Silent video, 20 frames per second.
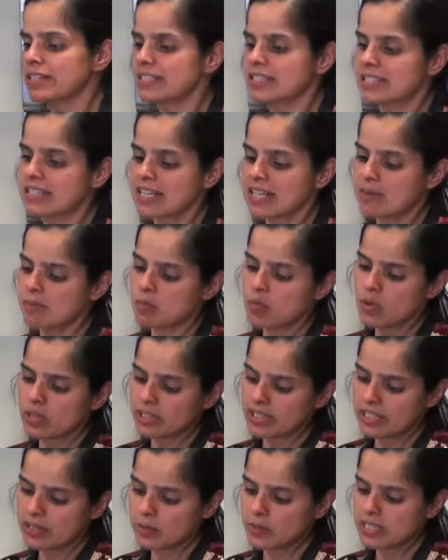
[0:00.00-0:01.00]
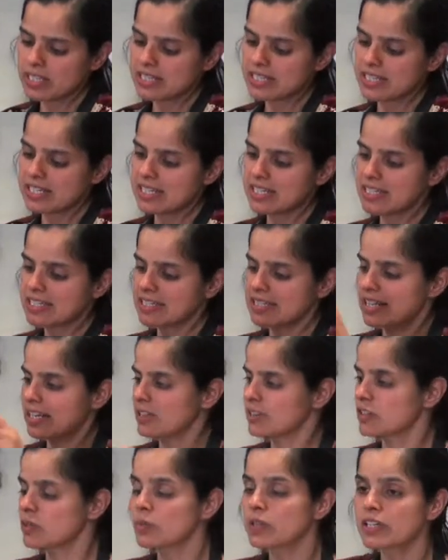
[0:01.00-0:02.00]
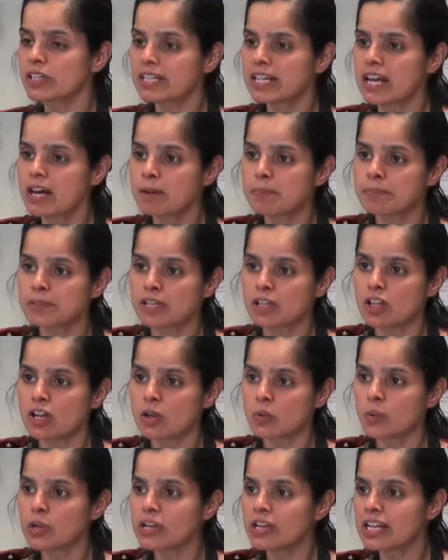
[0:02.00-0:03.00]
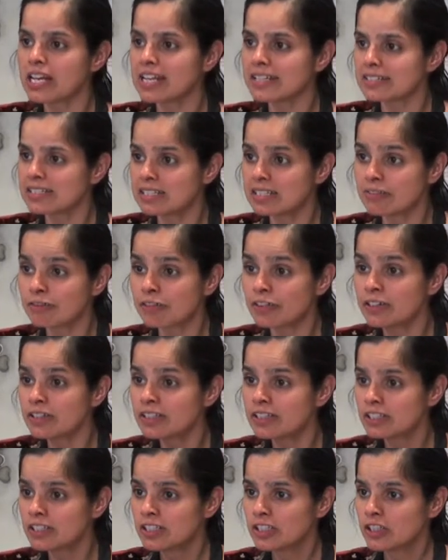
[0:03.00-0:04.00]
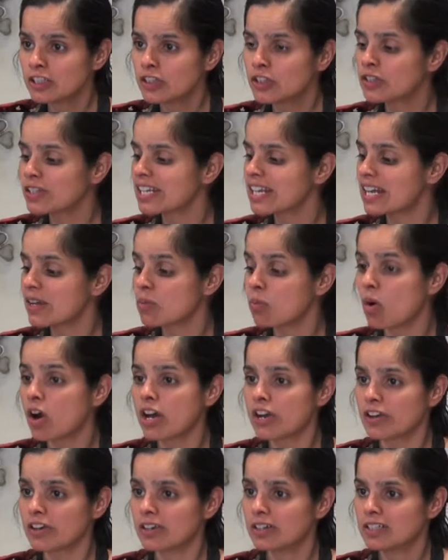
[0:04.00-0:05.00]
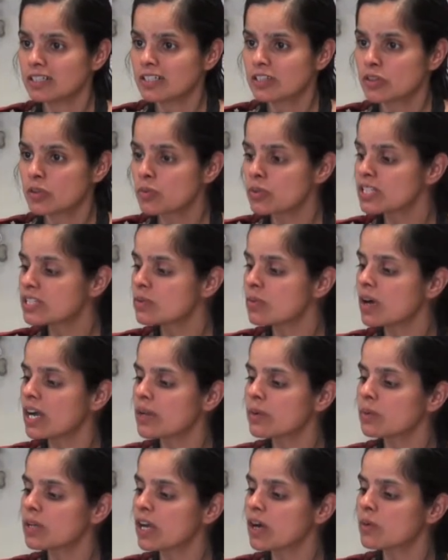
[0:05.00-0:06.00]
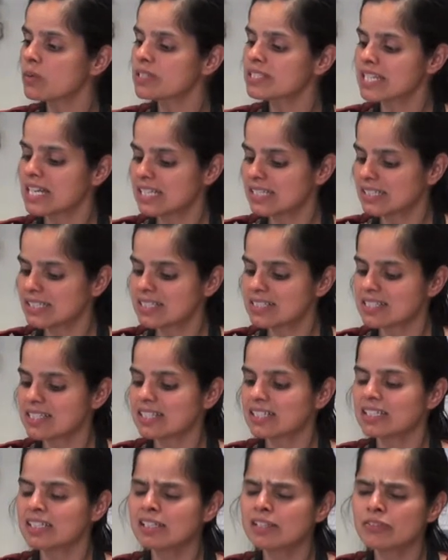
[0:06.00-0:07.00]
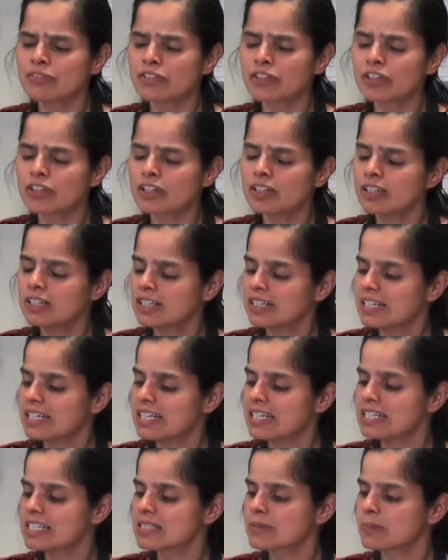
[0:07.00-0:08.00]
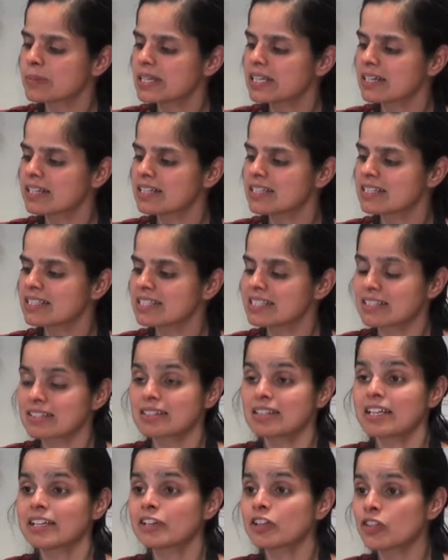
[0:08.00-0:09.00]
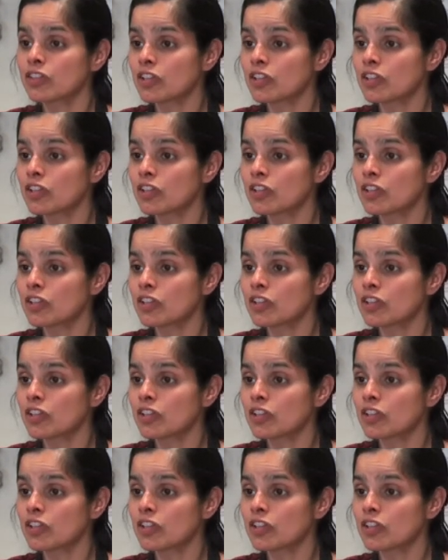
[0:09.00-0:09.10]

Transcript: this to get more liquidy than it is now, so we're going to help it along. We're going to add kefir. You can add water. The reason why we always add things like kefir is because it's lighter